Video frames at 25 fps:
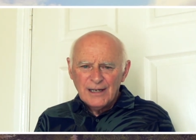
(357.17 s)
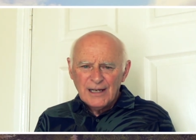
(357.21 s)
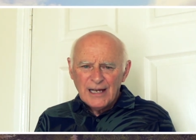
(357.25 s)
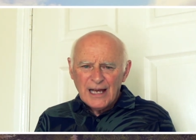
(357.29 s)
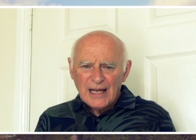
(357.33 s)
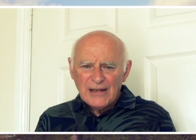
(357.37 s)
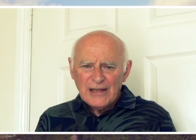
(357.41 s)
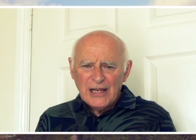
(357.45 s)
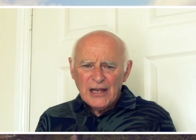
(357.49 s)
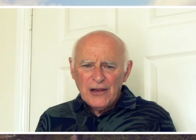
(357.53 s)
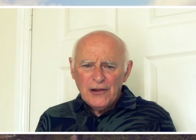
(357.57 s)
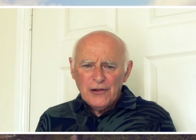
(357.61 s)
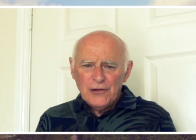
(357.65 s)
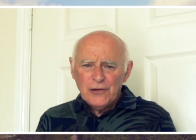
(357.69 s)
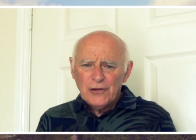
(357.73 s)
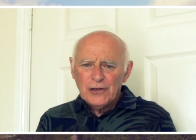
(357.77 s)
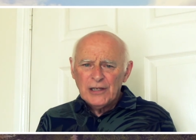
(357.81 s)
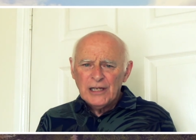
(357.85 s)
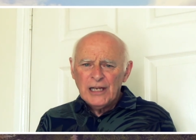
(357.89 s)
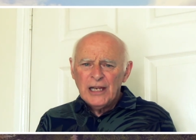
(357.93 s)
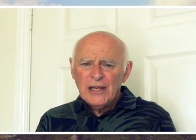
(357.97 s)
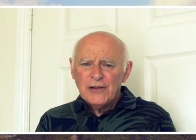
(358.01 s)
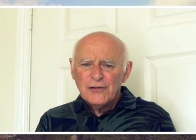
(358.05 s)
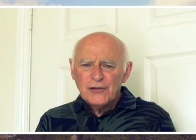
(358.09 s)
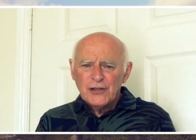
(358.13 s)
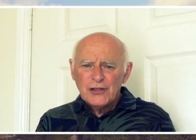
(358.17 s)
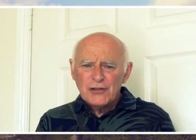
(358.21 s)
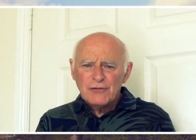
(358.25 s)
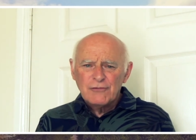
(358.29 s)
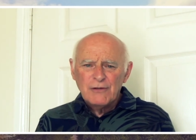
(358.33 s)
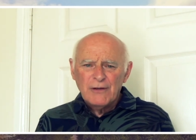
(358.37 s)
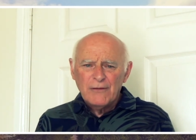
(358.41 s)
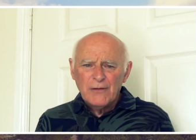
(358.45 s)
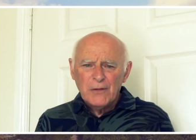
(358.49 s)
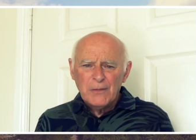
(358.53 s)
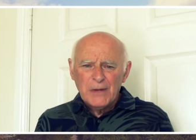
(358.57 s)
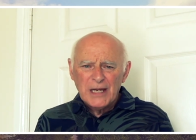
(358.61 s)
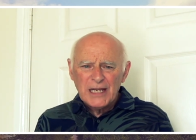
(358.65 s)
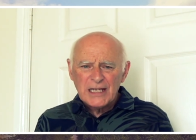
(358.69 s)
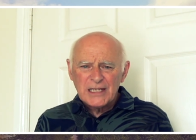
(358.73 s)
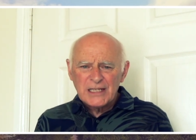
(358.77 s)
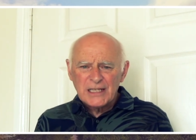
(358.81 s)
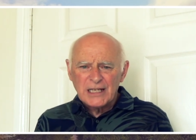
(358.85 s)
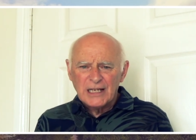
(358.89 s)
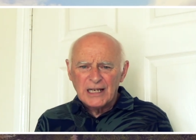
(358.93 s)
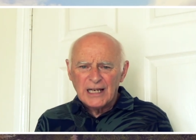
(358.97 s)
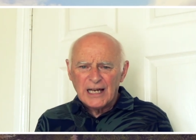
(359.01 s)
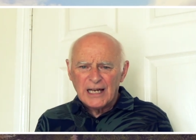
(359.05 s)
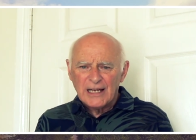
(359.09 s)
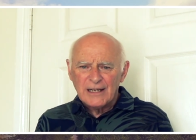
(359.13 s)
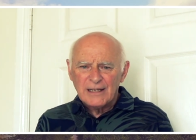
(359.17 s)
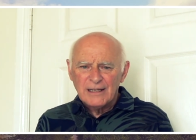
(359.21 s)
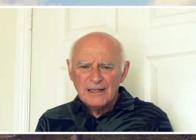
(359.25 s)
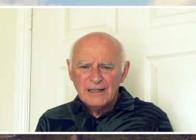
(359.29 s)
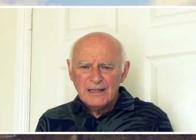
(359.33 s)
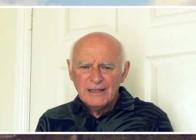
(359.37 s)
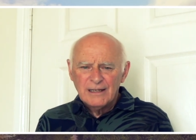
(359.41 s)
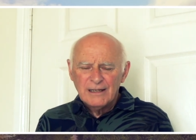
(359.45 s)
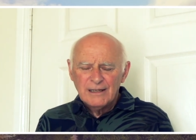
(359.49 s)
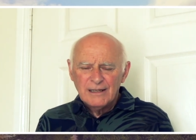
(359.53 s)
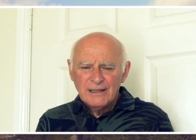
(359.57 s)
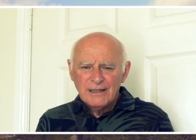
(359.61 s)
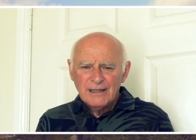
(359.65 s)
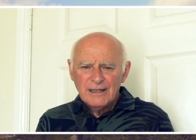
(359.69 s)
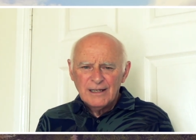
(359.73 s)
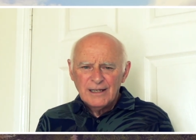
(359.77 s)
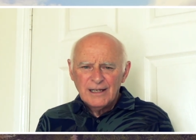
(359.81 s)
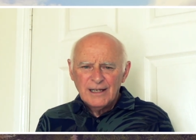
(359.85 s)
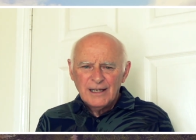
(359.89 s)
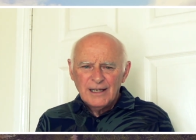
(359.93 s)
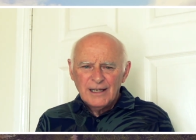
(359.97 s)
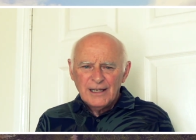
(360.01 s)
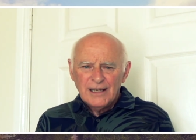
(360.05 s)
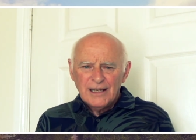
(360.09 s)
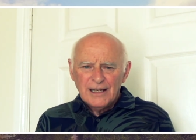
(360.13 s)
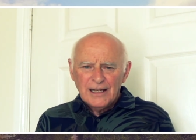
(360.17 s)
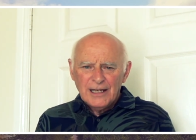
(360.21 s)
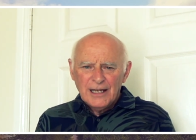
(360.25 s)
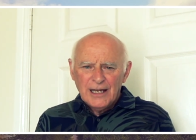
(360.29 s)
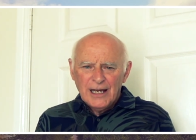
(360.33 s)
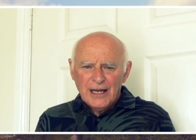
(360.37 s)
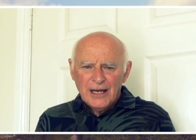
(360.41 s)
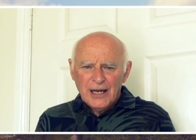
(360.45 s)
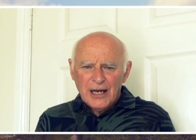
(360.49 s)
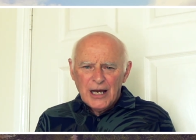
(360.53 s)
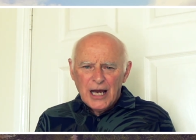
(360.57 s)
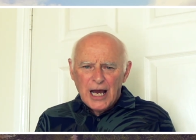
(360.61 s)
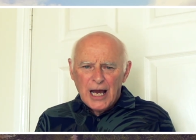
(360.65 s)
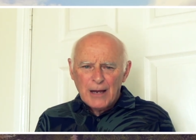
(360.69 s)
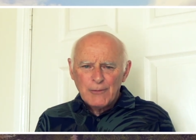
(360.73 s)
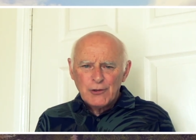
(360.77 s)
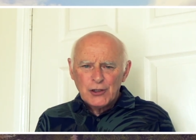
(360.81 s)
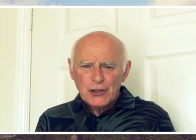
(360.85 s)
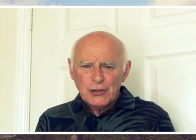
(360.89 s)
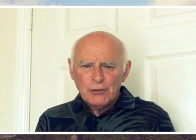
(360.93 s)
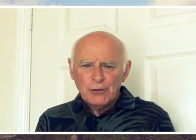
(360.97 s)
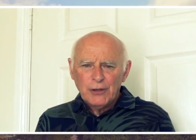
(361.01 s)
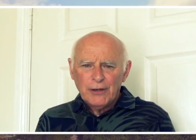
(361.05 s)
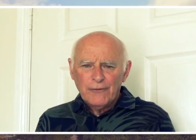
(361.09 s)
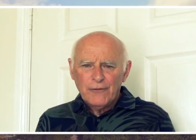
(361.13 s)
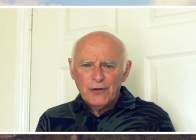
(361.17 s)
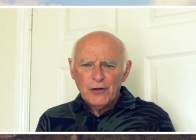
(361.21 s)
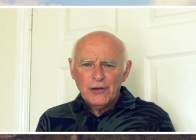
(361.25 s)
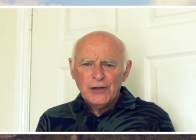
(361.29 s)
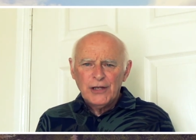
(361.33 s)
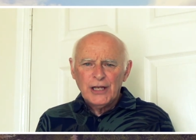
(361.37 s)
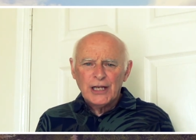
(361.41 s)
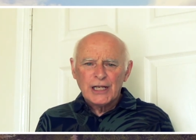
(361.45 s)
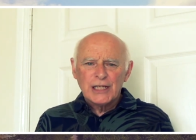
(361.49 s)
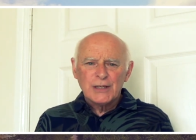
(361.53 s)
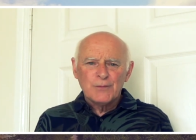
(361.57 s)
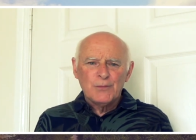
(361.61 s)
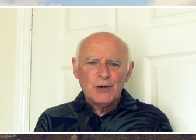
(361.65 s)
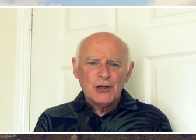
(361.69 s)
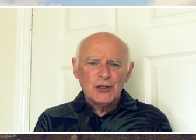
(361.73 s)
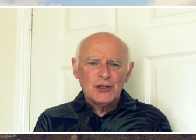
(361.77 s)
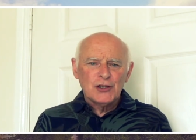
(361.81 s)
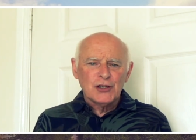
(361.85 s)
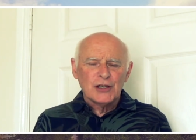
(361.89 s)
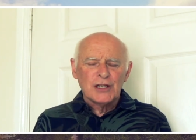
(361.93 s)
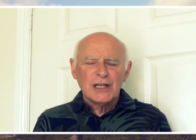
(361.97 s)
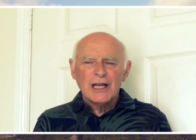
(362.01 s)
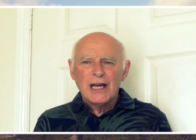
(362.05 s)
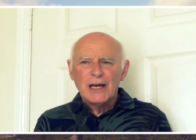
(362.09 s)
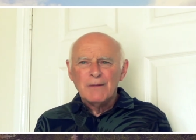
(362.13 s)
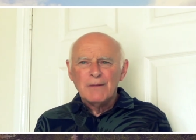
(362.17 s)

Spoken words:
And then thirdly, this river makes glad. I'm sure you've heard the expression, a